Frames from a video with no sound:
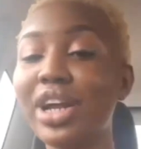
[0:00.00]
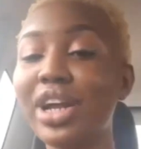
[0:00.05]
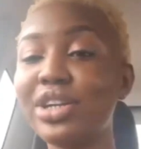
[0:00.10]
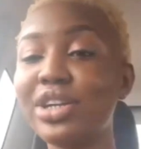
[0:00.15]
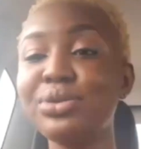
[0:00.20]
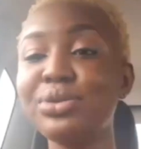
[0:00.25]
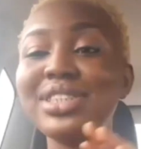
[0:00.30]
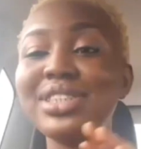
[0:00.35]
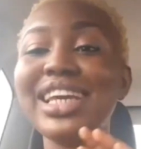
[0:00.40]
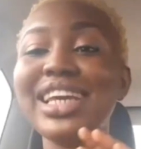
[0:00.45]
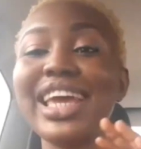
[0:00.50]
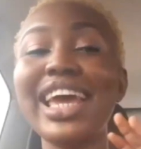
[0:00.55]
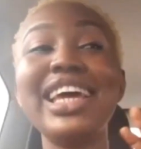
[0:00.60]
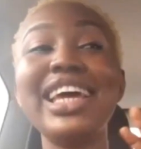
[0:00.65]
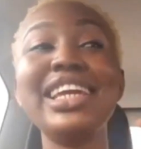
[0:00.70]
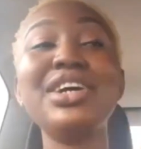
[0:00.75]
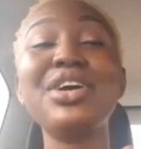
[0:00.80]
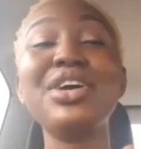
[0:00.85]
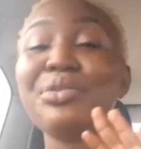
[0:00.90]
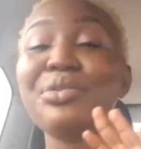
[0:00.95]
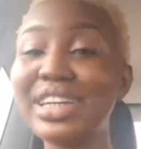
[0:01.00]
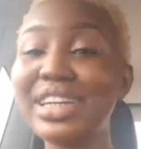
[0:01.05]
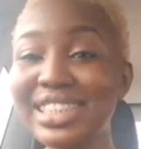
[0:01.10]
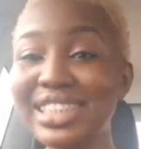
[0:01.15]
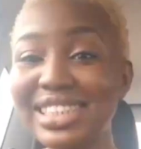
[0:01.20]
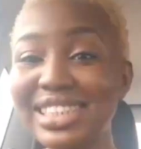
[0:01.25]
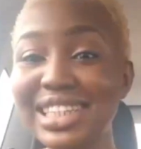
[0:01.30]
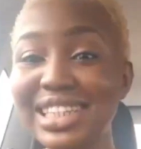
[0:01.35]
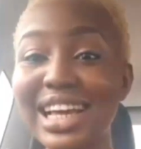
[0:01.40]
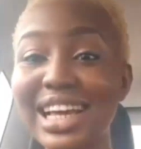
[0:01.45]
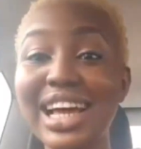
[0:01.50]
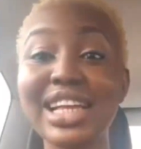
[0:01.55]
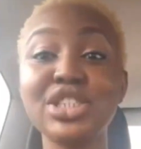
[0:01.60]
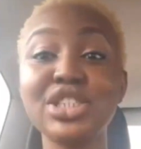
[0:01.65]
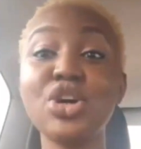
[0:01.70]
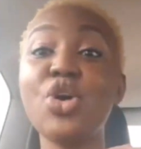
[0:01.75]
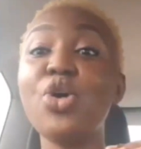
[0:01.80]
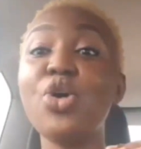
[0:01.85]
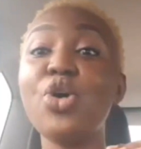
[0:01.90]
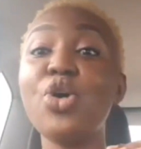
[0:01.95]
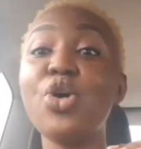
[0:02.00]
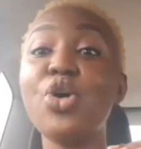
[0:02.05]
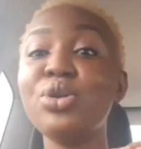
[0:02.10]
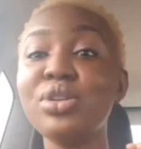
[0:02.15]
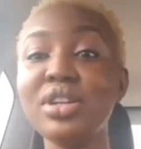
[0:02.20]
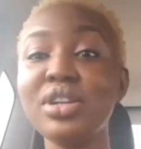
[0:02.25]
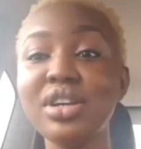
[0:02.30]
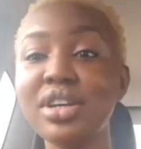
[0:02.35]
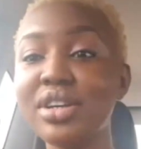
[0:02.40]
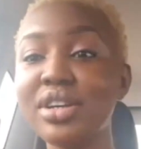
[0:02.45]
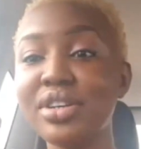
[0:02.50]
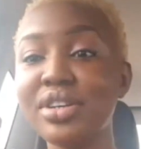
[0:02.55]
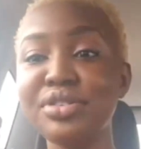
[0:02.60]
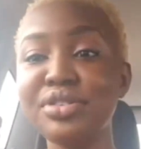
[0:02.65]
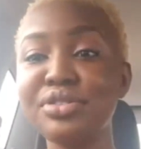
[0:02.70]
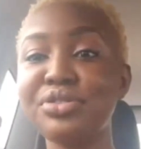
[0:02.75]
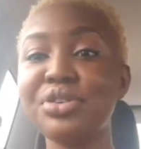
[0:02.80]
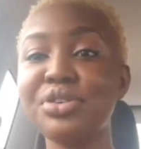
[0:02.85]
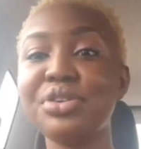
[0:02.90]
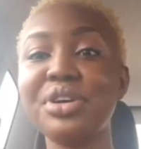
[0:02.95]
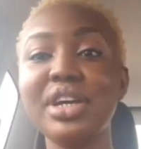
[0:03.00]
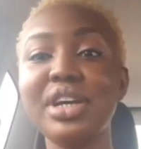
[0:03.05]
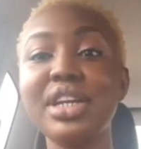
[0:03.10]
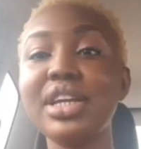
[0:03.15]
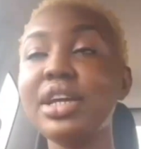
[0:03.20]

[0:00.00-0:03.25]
I don't take any credit at all for it.